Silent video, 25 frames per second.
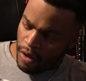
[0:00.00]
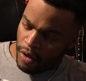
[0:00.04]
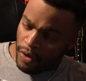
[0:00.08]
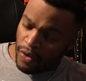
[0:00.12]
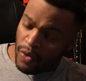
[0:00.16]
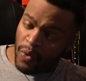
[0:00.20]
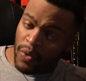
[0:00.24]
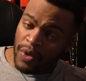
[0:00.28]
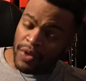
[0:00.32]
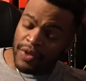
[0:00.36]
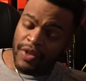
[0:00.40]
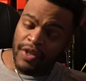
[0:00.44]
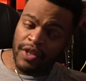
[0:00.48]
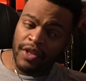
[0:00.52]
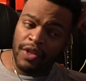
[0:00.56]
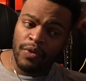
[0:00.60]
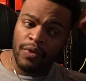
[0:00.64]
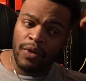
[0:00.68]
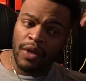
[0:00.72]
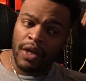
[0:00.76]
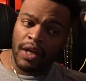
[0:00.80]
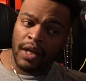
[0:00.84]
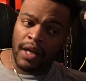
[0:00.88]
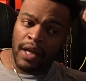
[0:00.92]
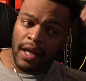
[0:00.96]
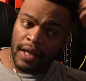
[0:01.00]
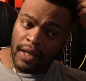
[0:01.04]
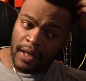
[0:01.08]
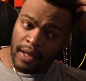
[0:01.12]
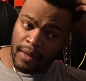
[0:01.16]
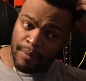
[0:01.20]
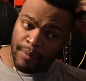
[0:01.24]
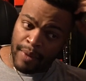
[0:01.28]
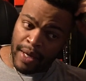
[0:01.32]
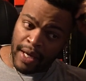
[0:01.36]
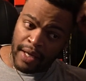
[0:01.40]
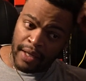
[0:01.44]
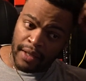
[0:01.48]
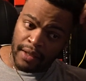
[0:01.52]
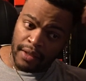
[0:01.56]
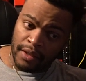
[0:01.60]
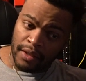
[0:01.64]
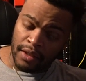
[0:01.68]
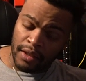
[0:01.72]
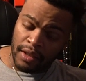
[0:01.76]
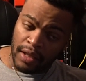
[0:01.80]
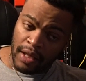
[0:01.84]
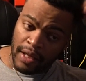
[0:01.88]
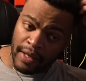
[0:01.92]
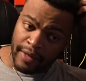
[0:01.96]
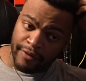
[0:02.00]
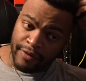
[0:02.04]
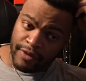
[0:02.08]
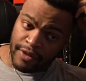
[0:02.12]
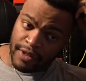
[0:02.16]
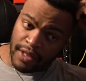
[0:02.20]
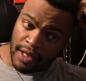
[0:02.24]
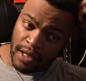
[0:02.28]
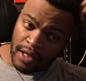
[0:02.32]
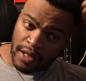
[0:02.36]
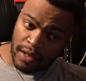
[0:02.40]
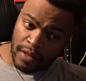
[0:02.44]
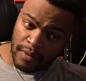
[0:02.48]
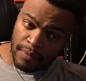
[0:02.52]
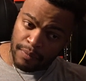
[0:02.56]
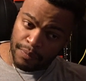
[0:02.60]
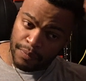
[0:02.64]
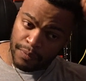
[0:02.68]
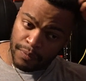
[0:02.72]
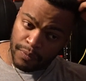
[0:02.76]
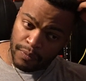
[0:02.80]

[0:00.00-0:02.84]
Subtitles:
one thing you cannot get back in life is time.